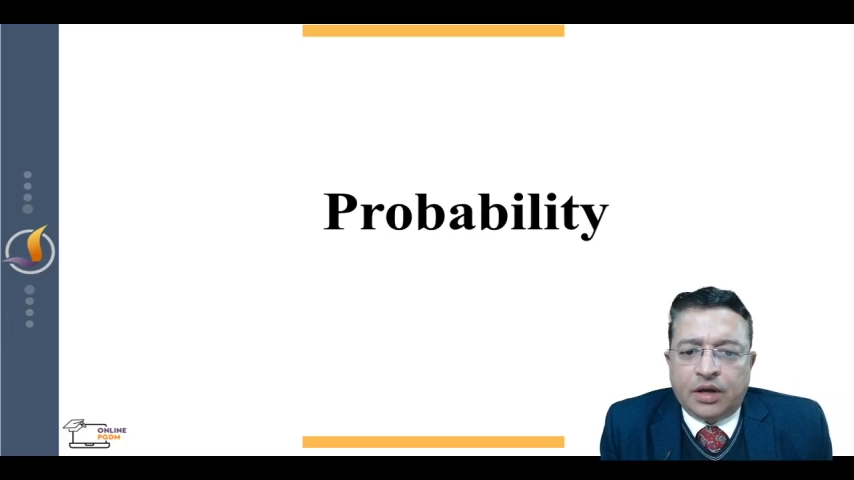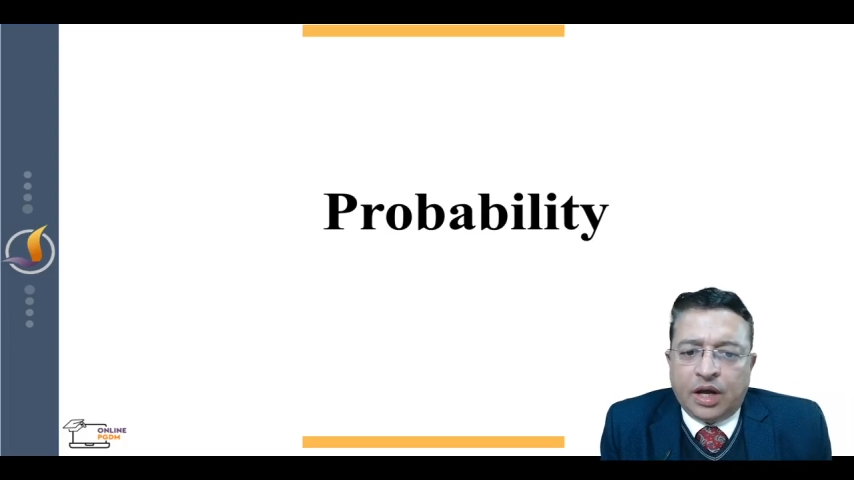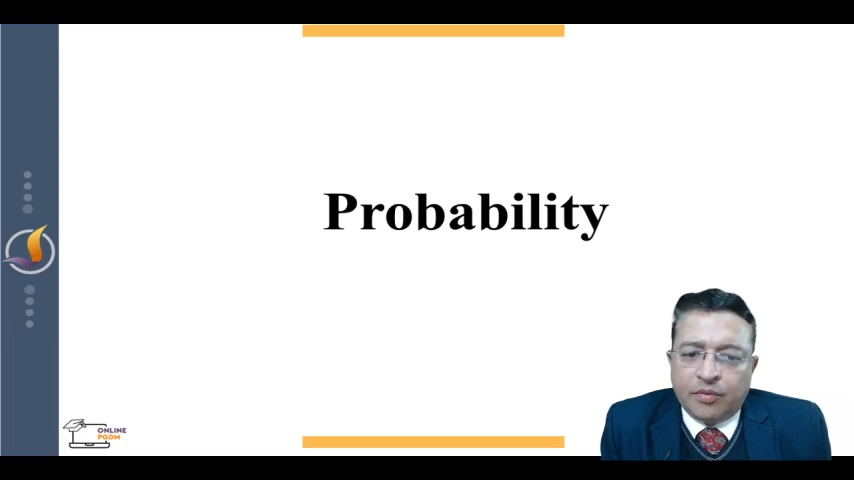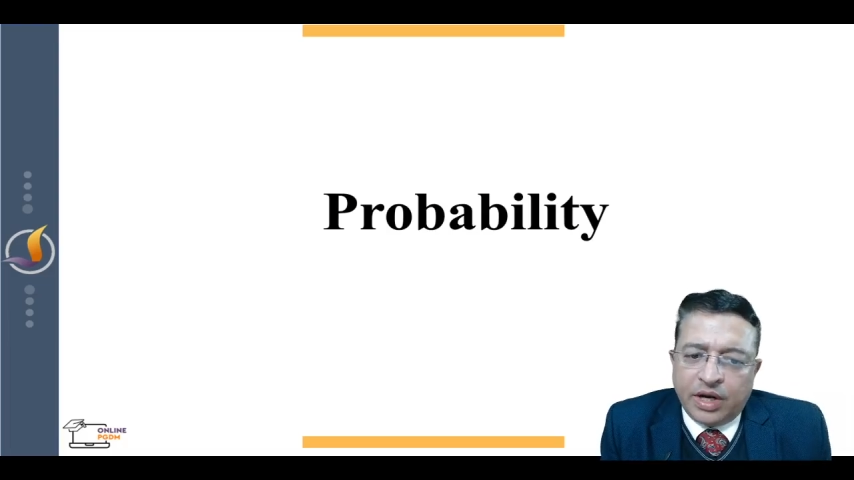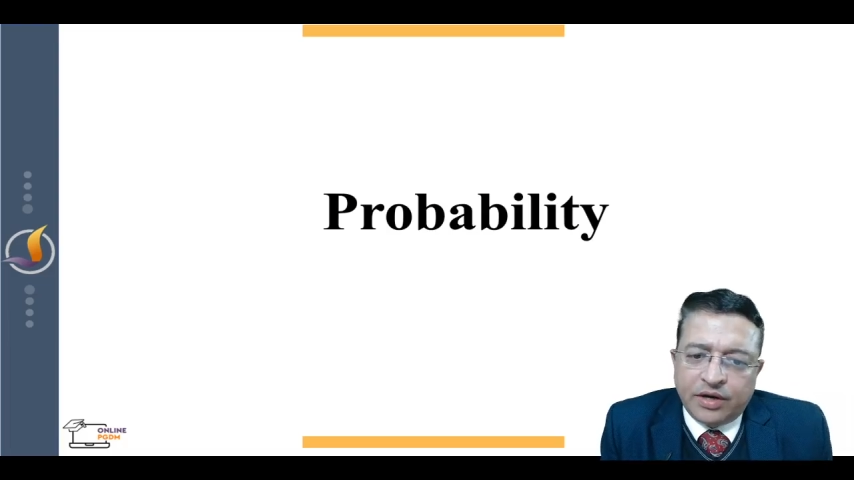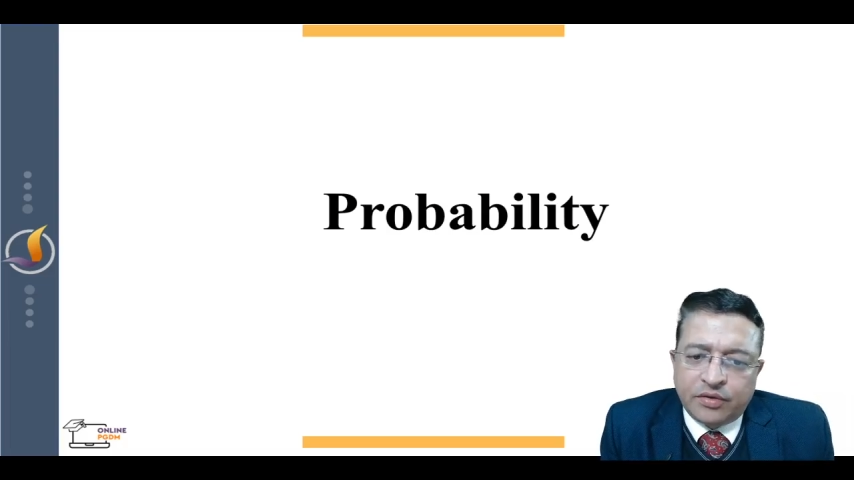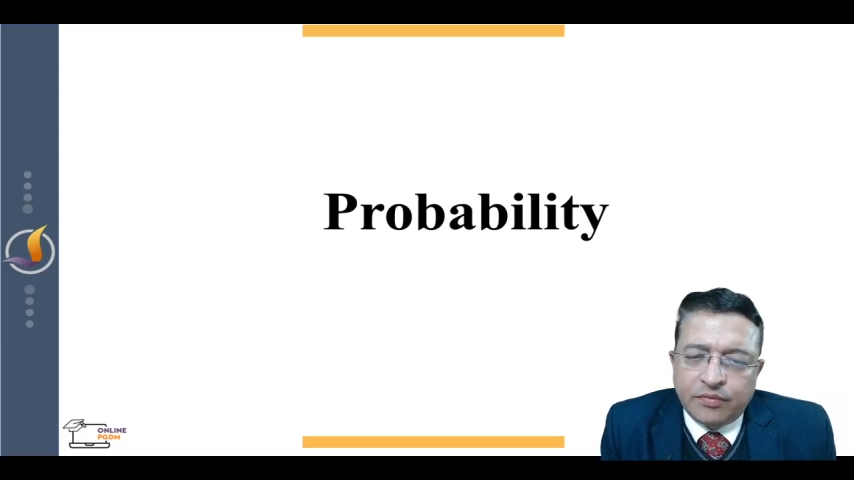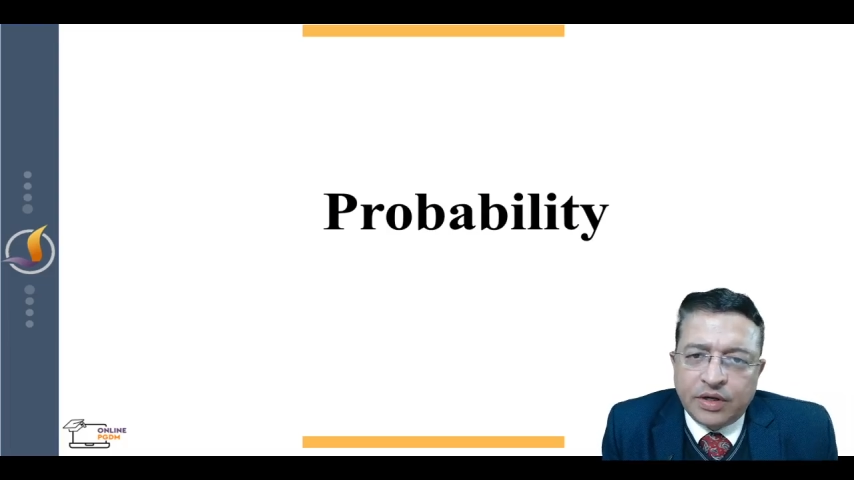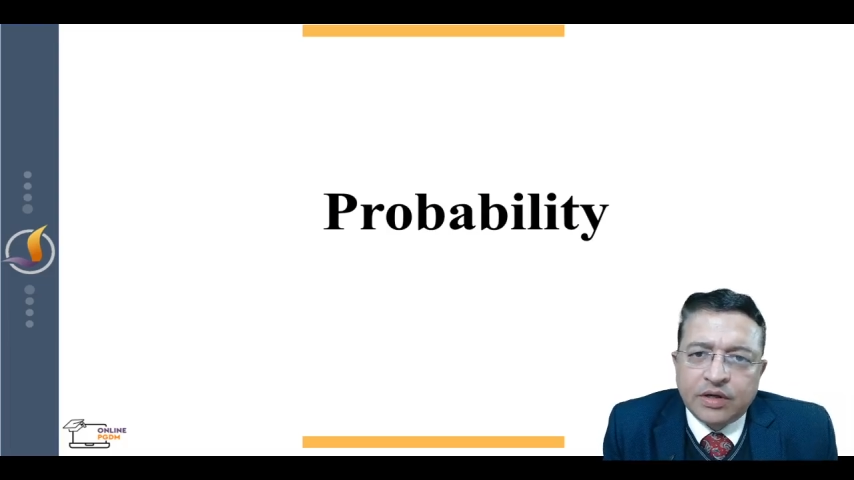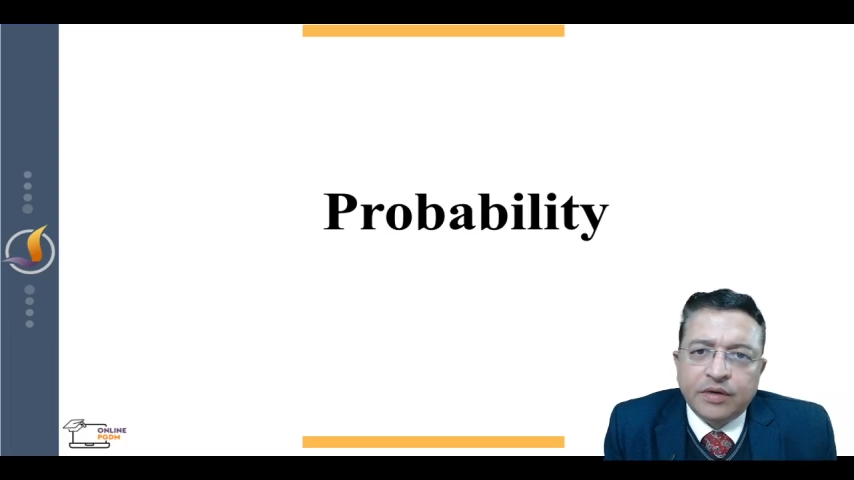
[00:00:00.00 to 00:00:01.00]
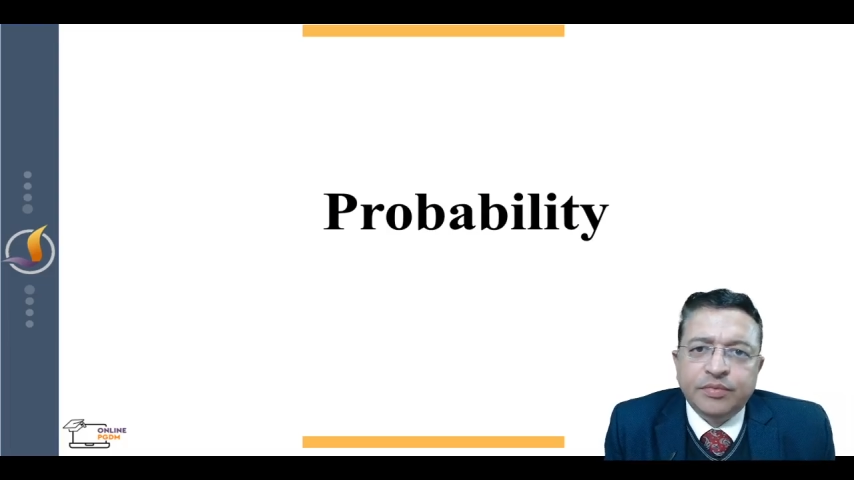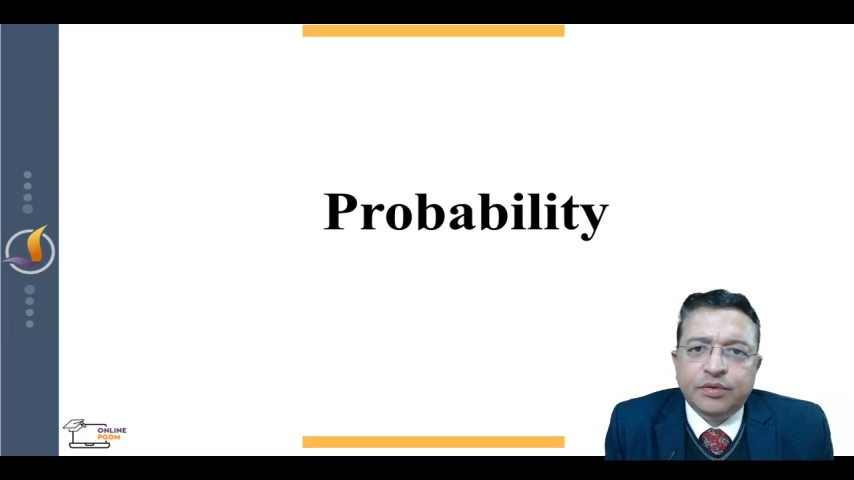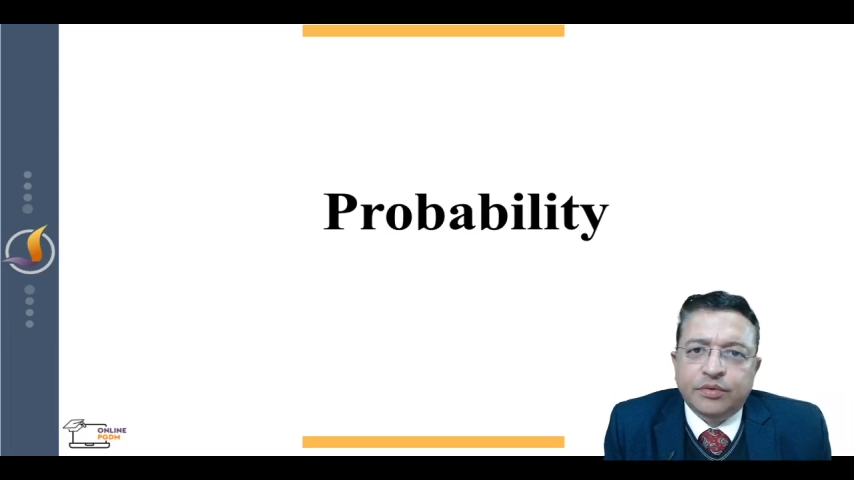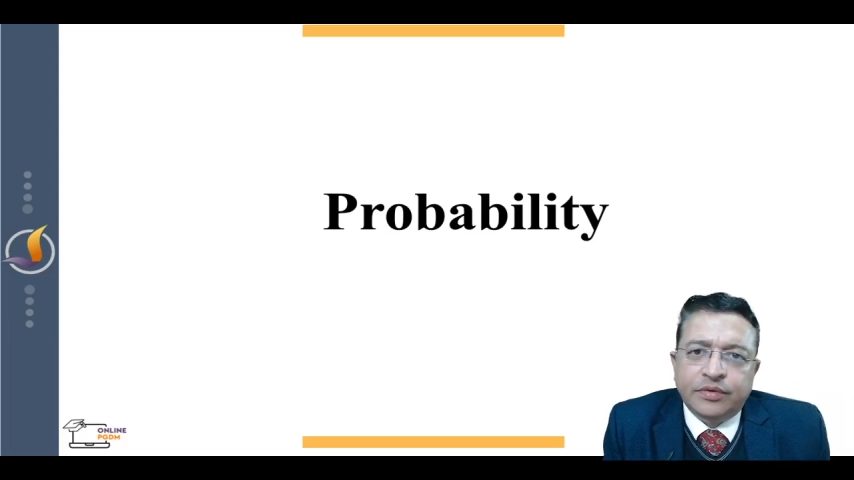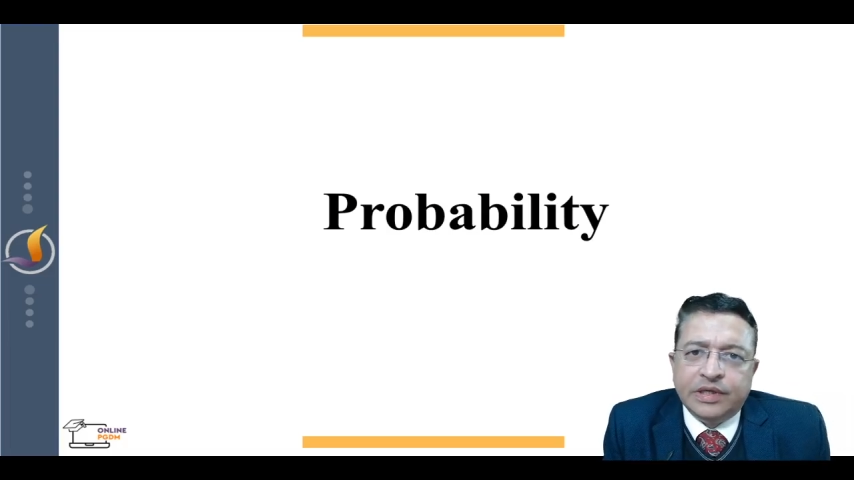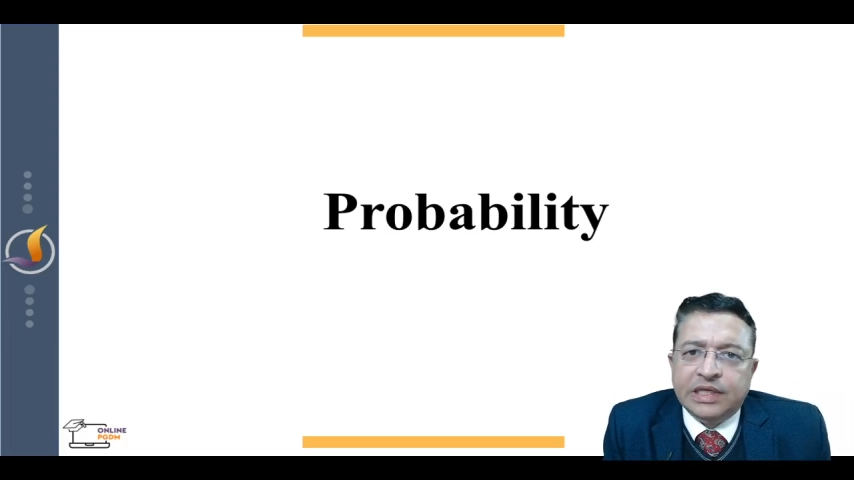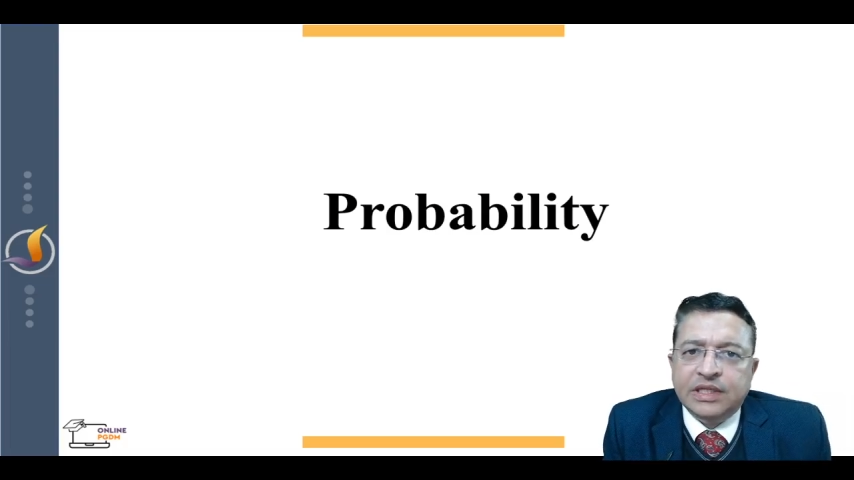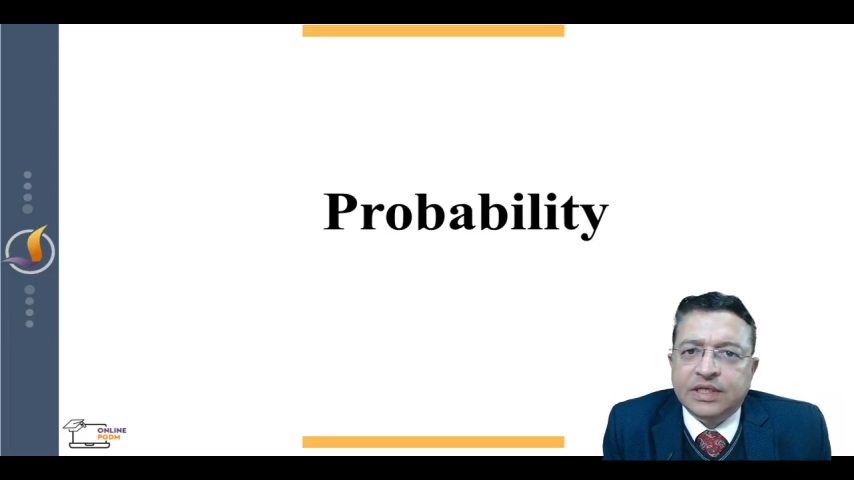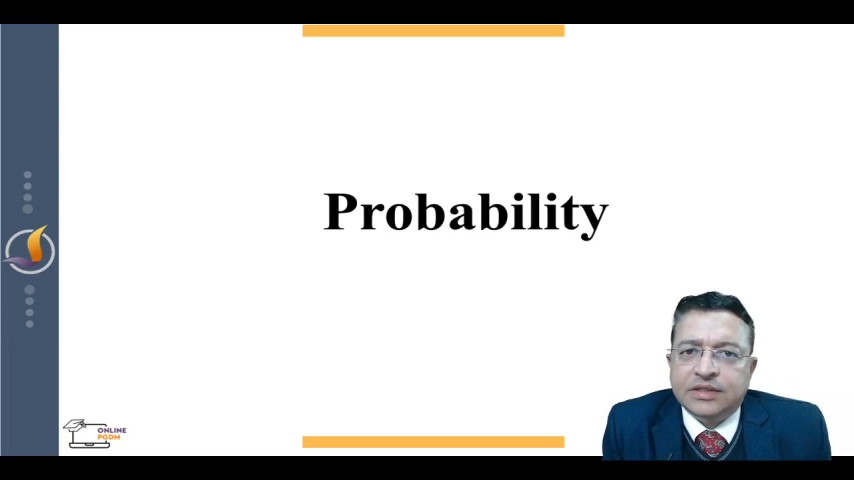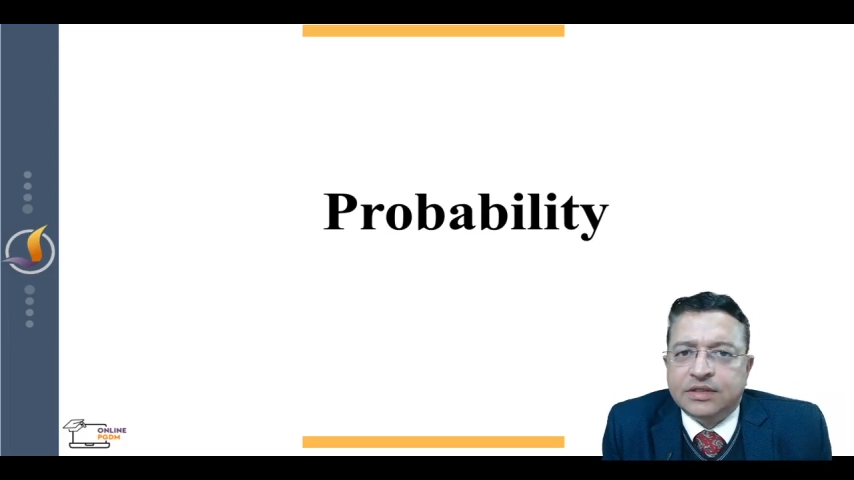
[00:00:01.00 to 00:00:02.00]
I would like to welcome you in
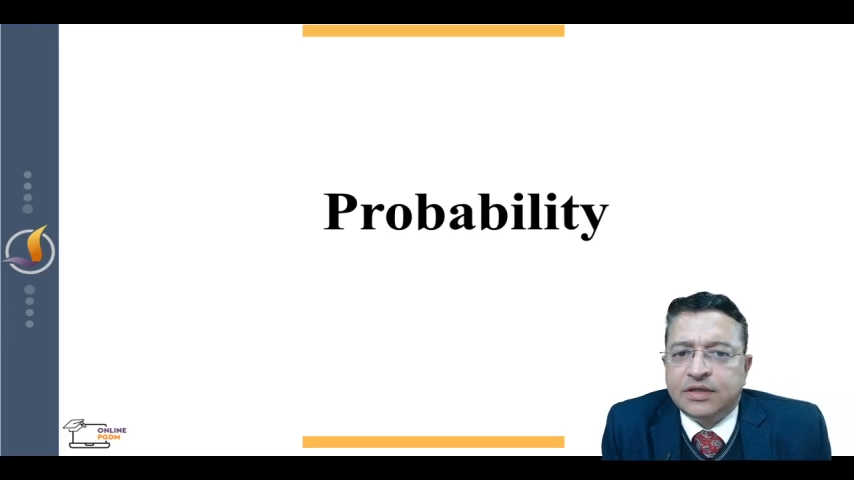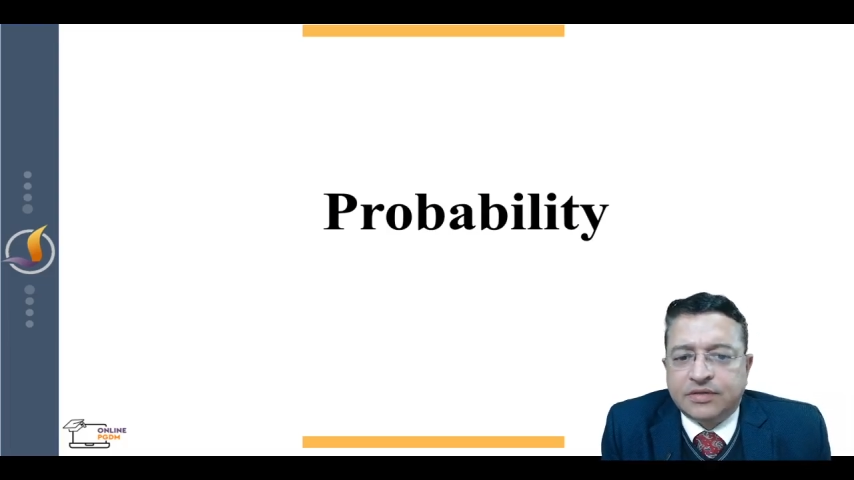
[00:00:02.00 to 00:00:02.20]
this